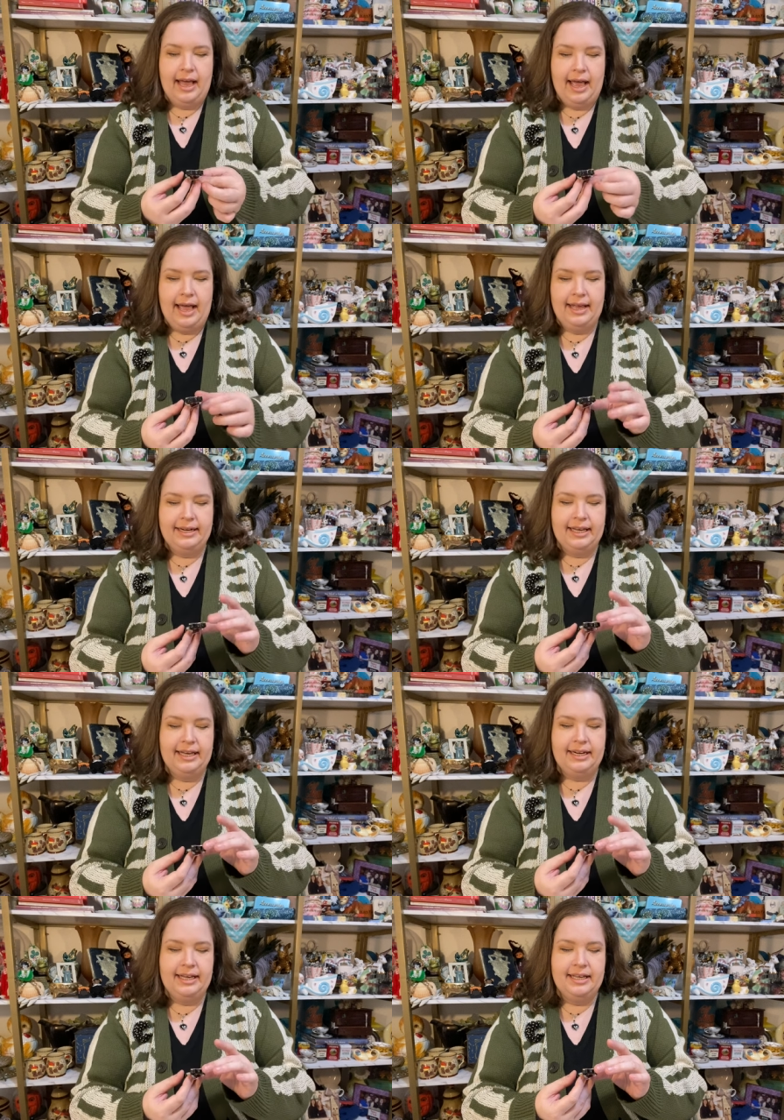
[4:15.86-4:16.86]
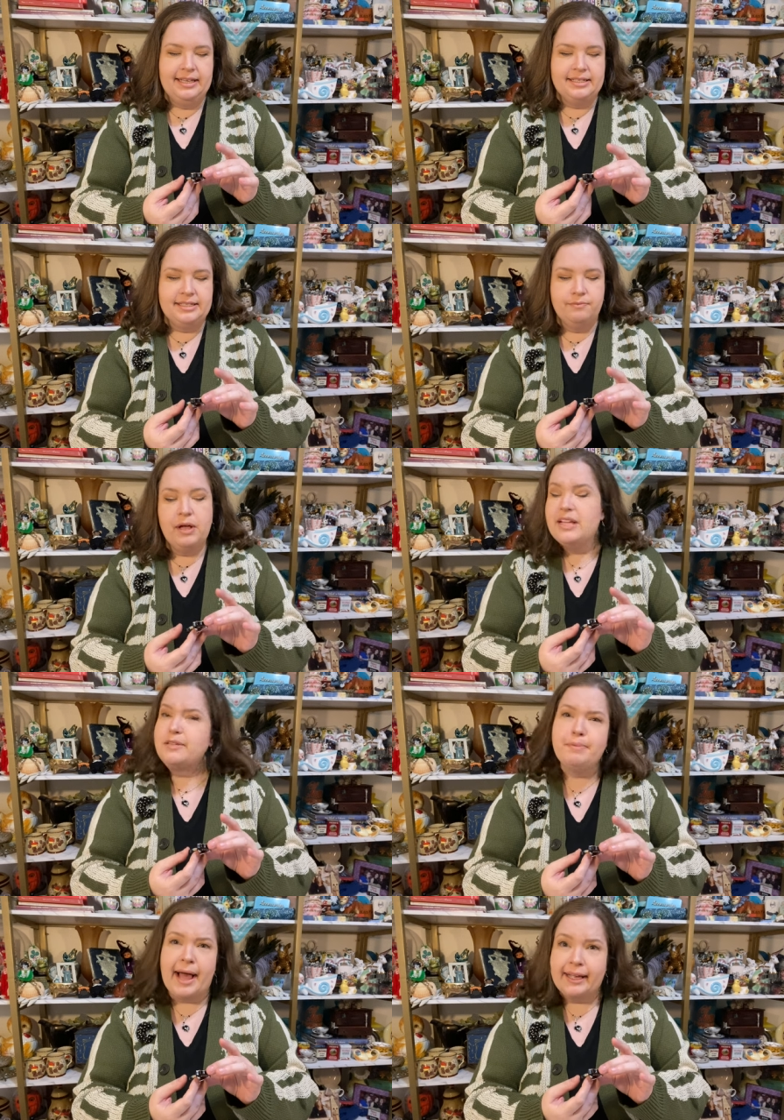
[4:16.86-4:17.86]
And it is, well, it's a
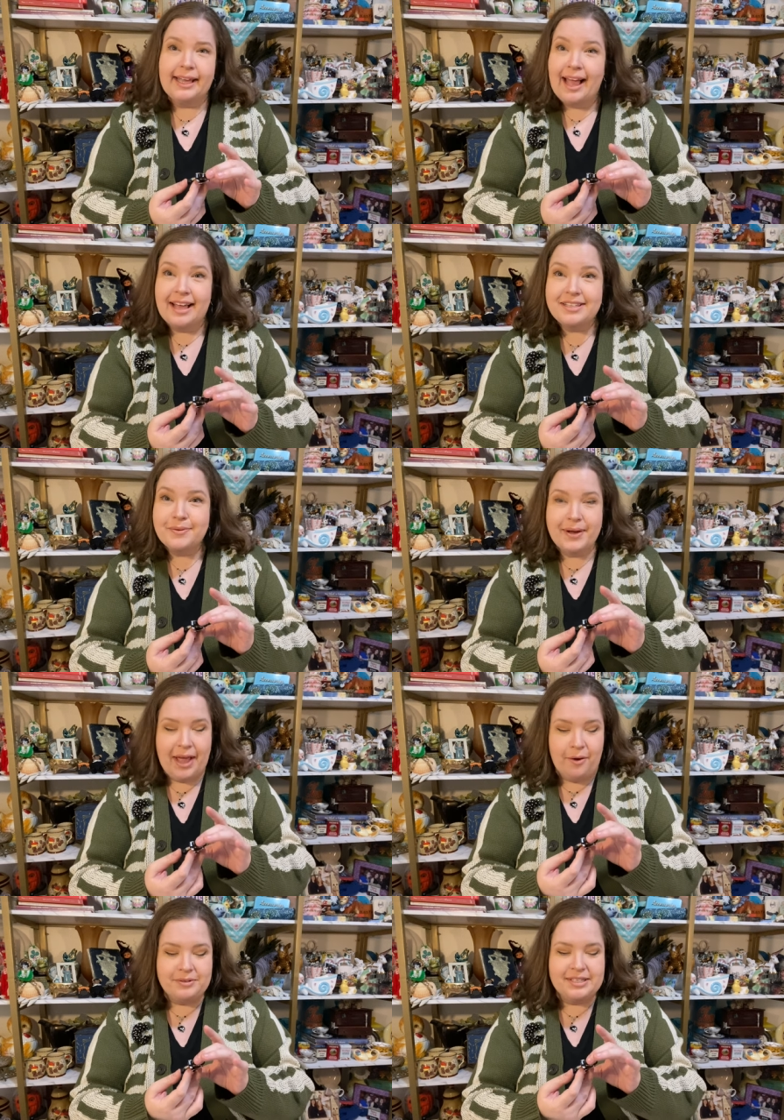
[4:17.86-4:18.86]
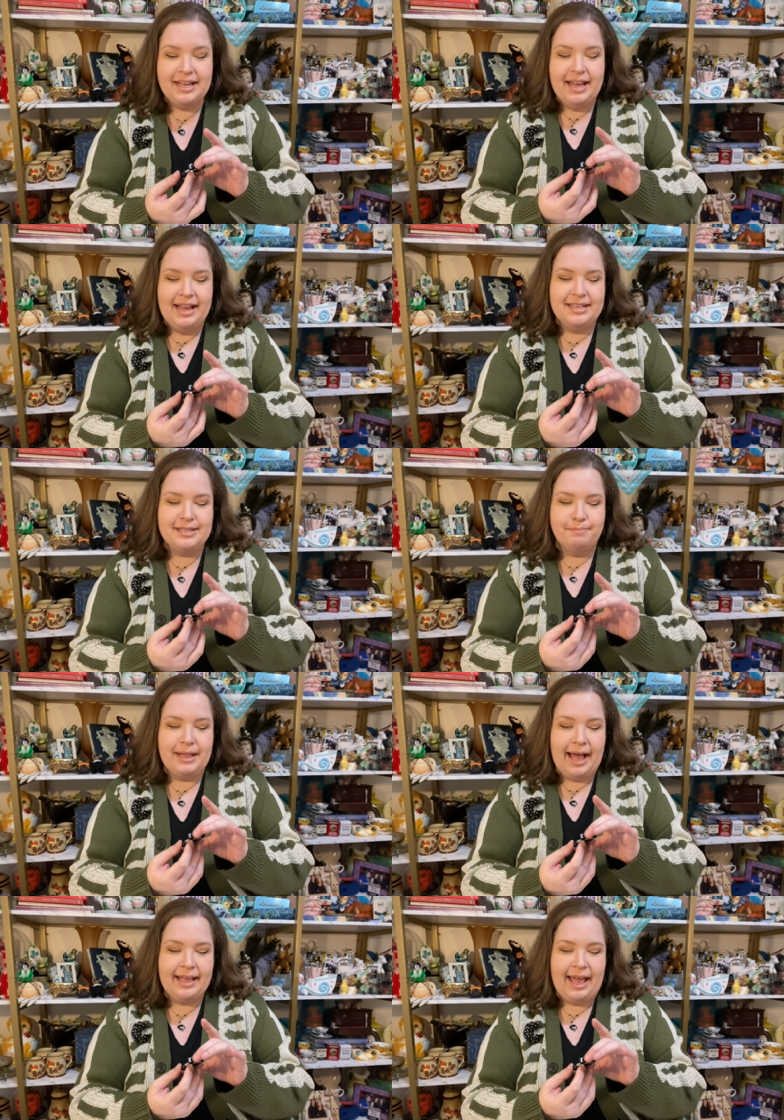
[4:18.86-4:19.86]
black cat, so it counts. It's a
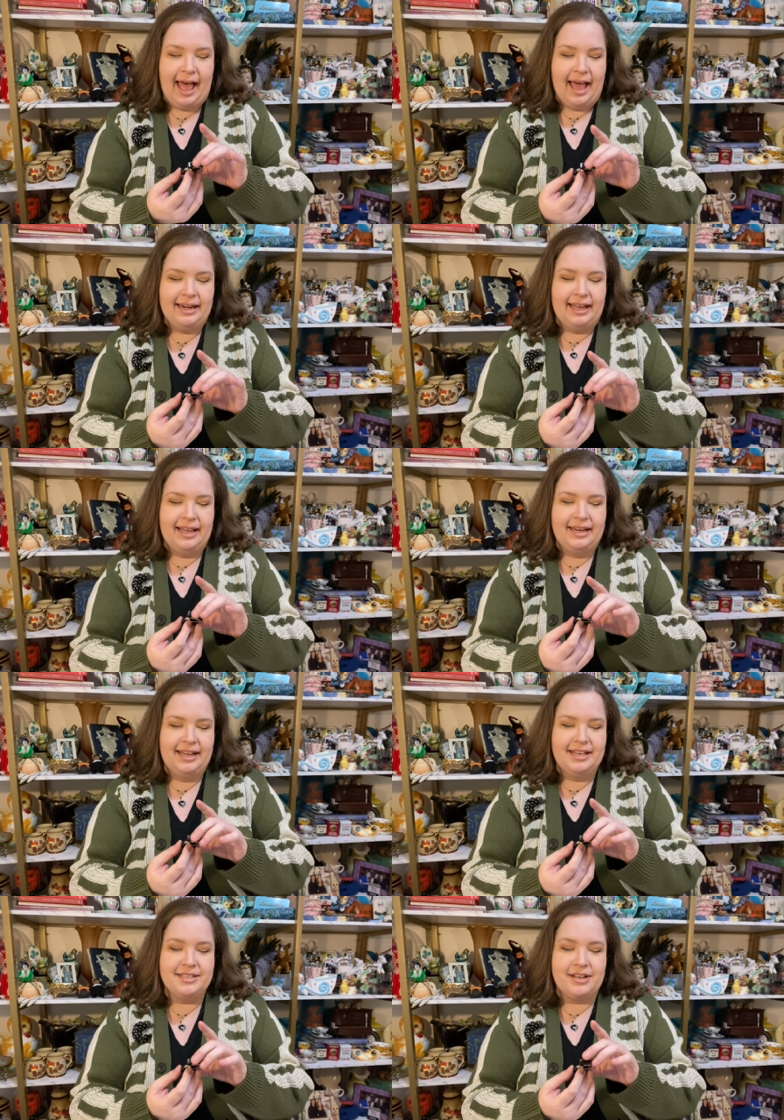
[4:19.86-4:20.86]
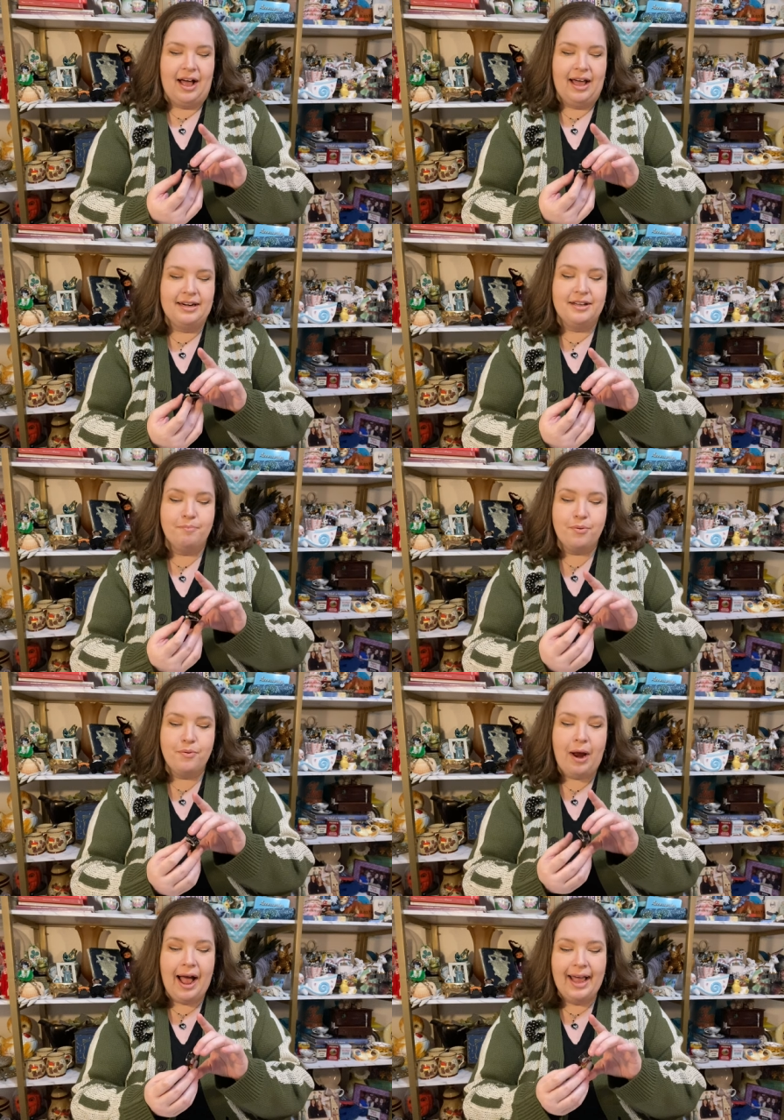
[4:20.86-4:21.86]
black cat and it's got
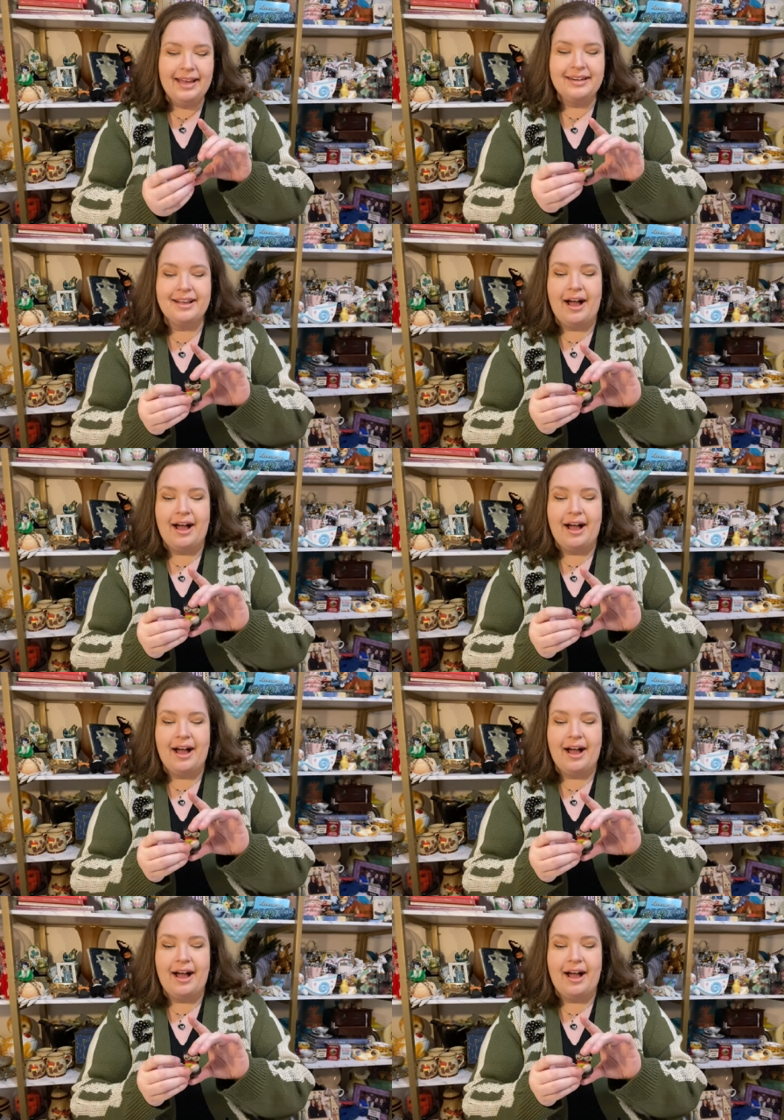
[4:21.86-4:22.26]
pride